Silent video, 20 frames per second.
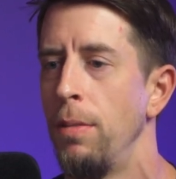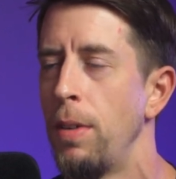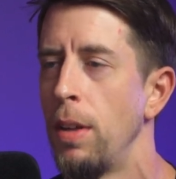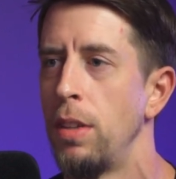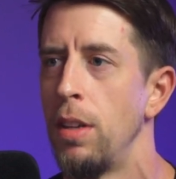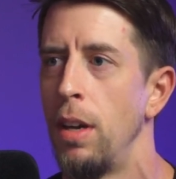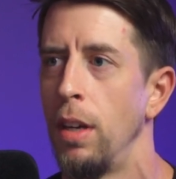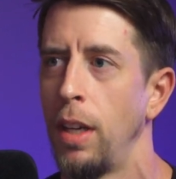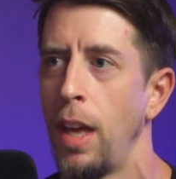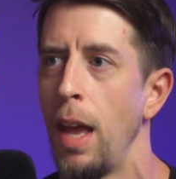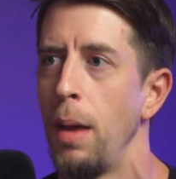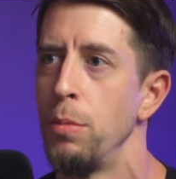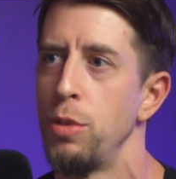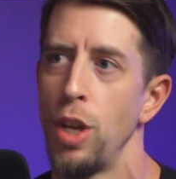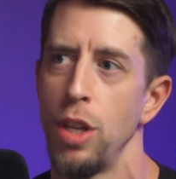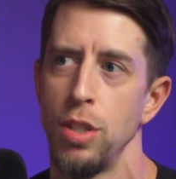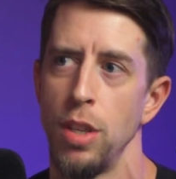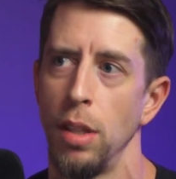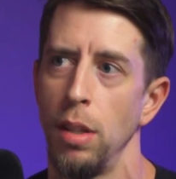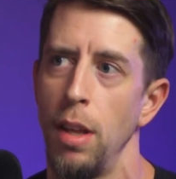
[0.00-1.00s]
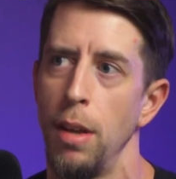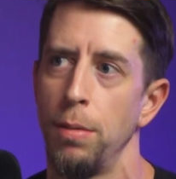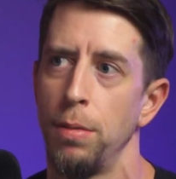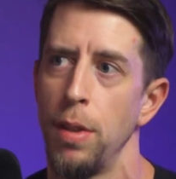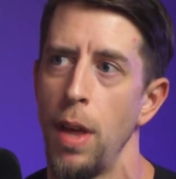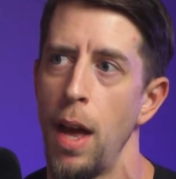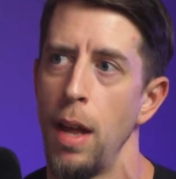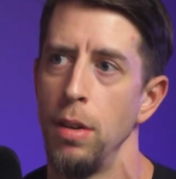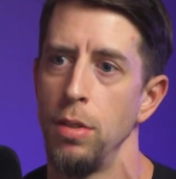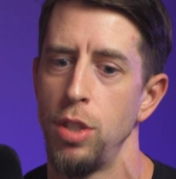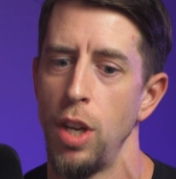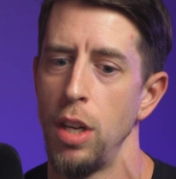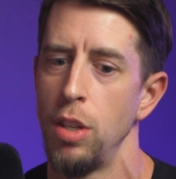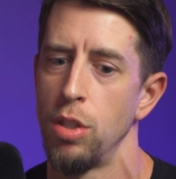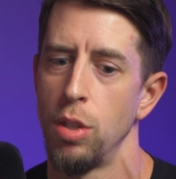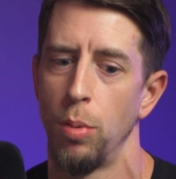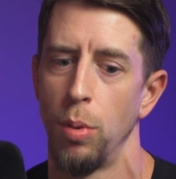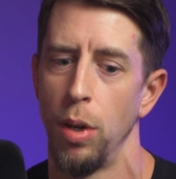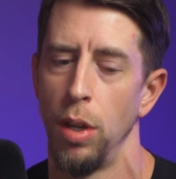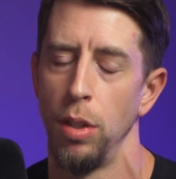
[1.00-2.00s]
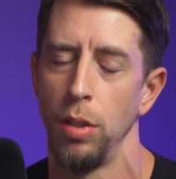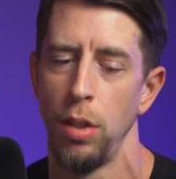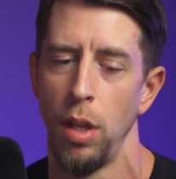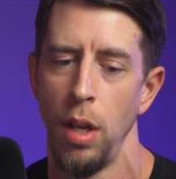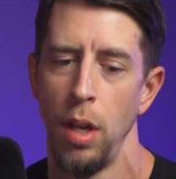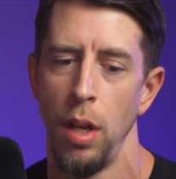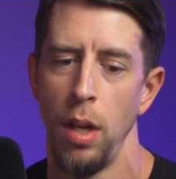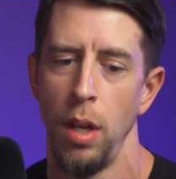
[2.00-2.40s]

invented a game-changing lift that changed the world.